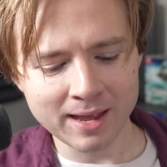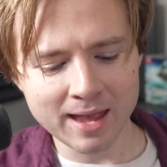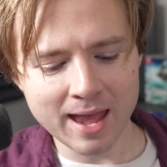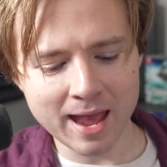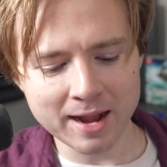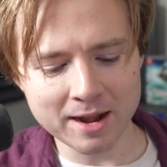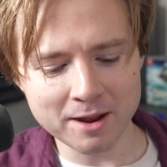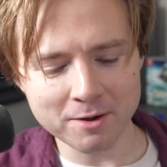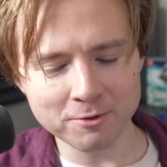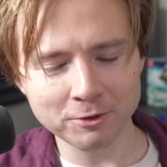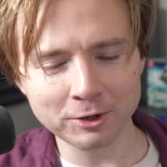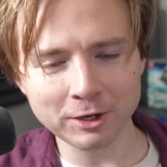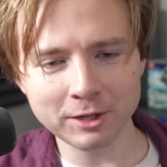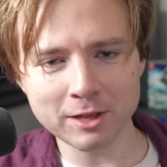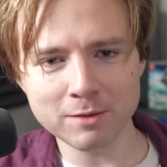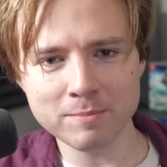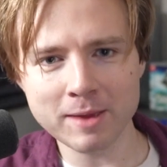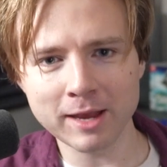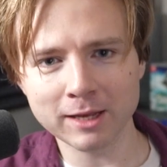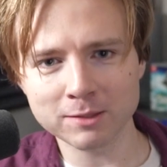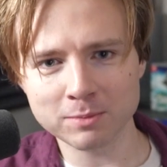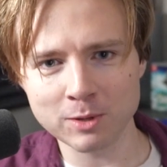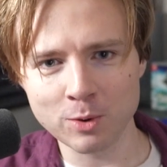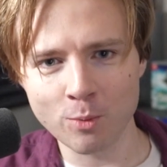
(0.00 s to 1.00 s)
And it really
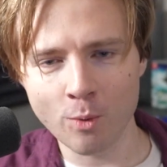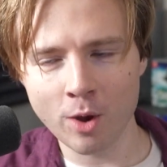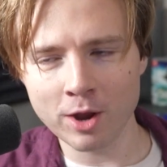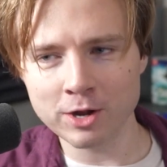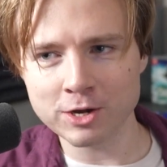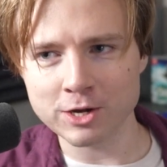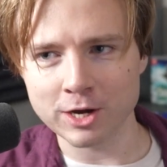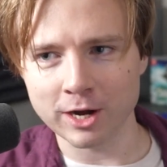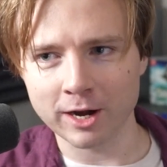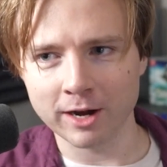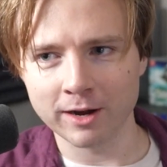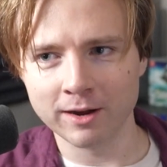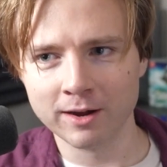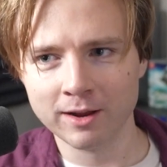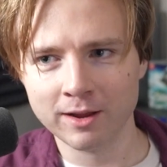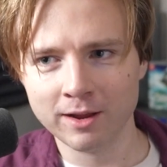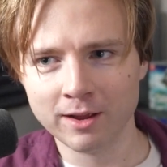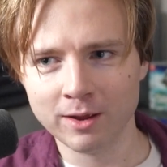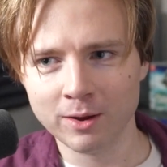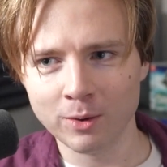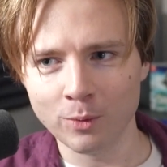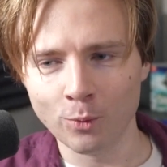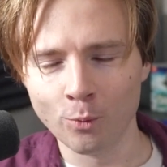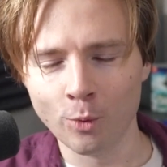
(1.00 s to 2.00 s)
makes me wonder
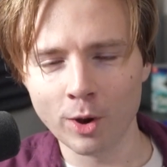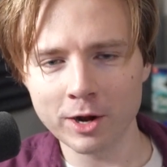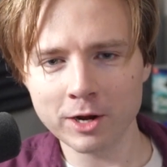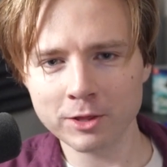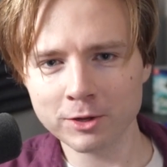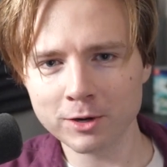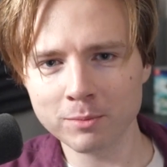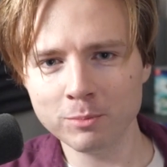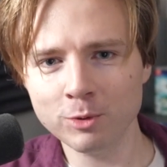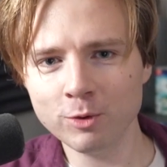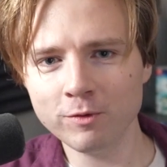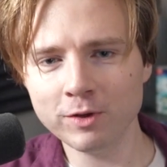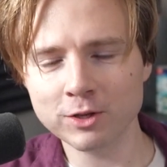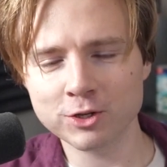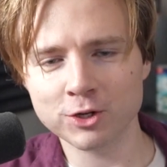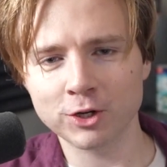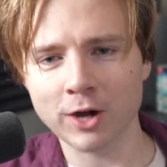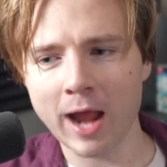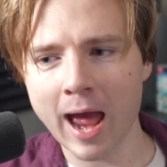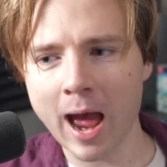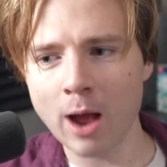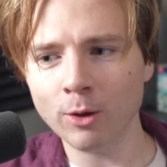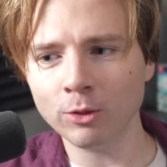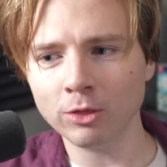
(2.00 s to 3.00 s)
what other movies
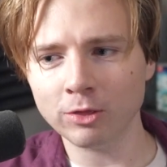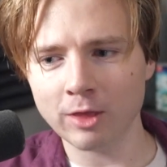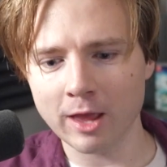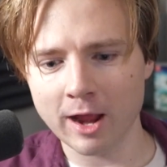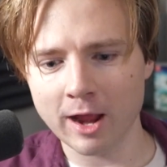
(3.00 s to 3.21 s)
are out